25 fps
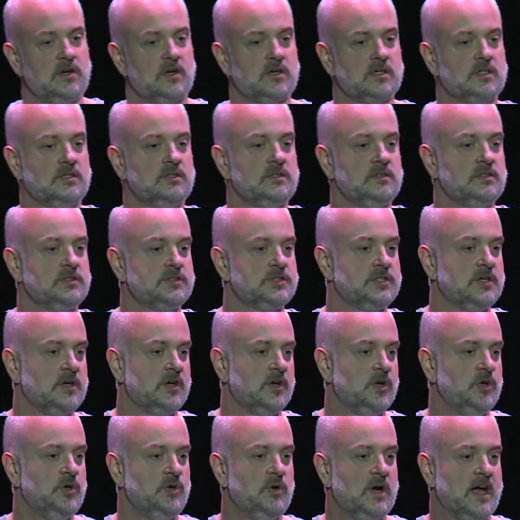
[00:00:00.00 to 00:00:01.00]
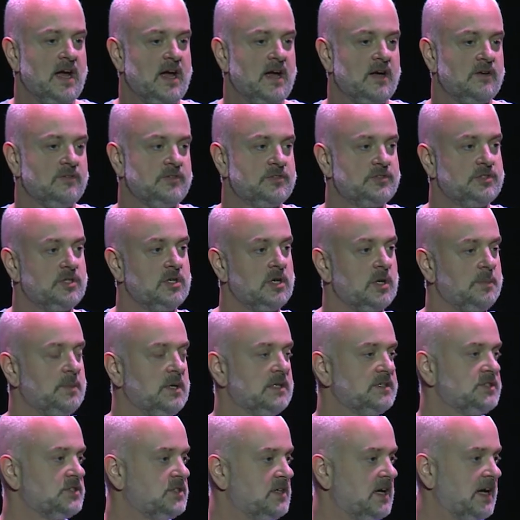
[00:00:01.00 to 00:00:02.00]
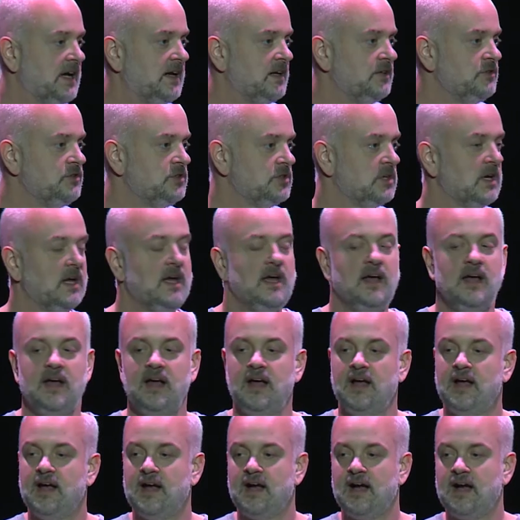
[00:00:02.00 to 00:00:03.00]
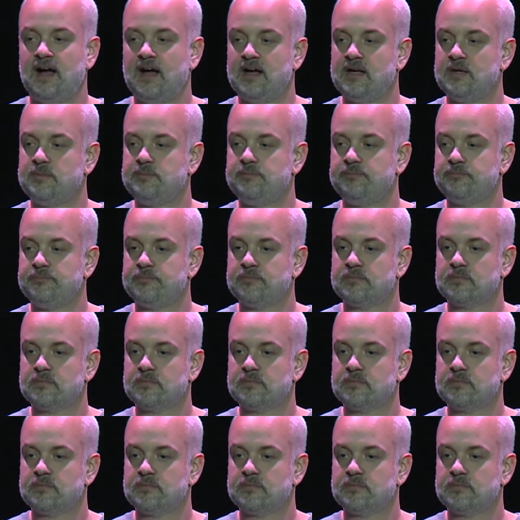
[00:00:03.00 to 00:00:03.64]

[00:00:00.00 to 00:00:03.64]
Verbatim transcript: articles, who have stood up on stage. Um,